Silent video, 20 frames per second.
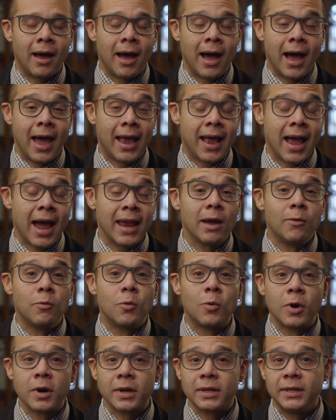I kind of
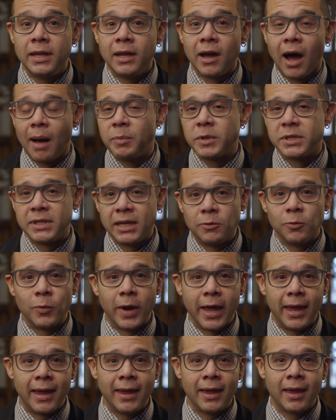work the opposite
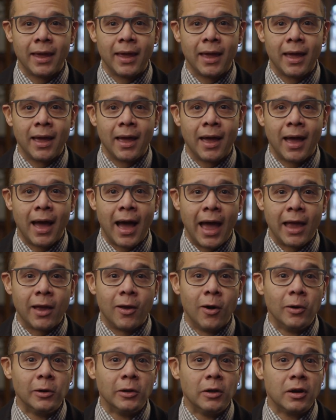way. I
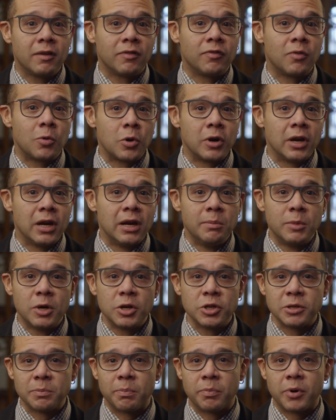go look for
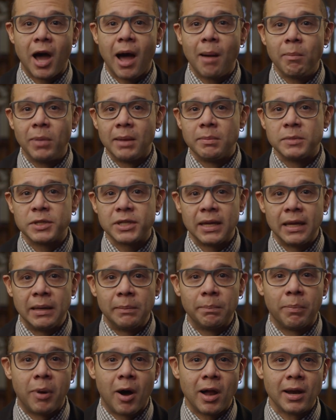emerging problems
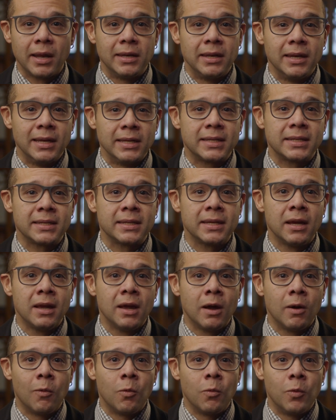in politics,
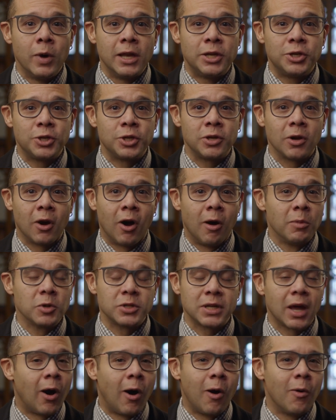which
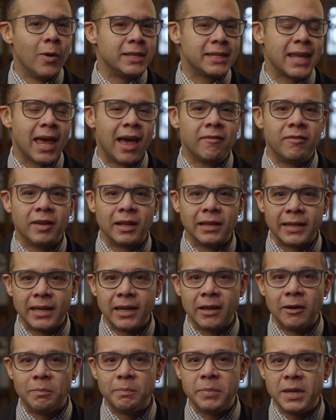almost always have a
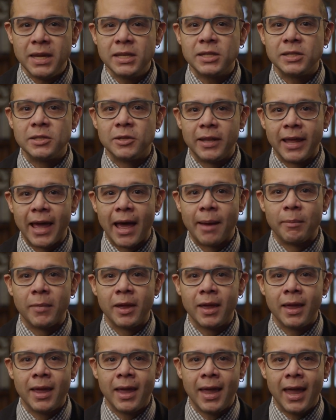legal piece to them,
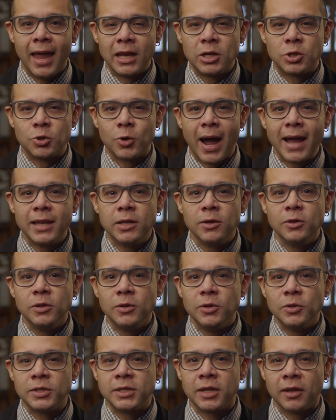and try to
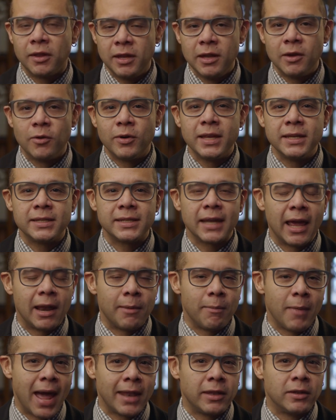use theories
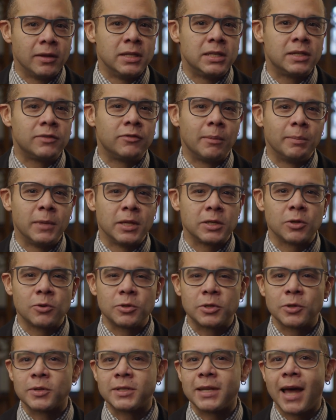and methods from the
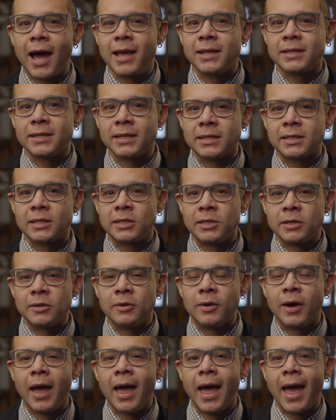social sciences
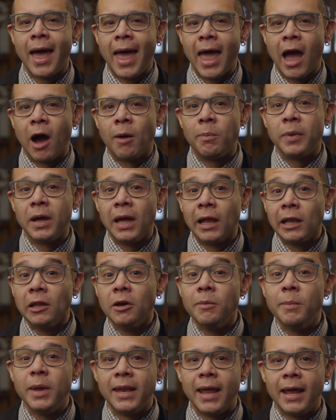to help
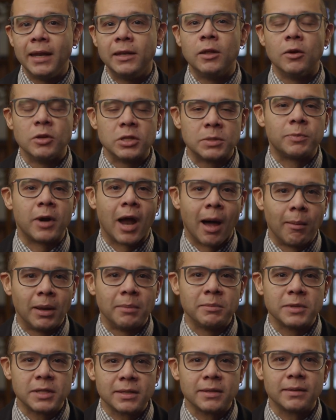illuminate those
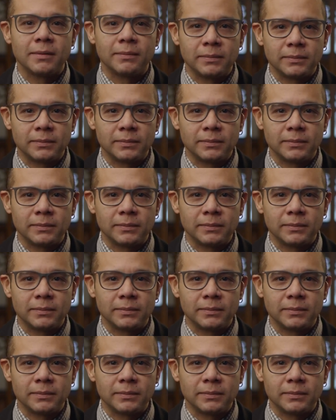problems.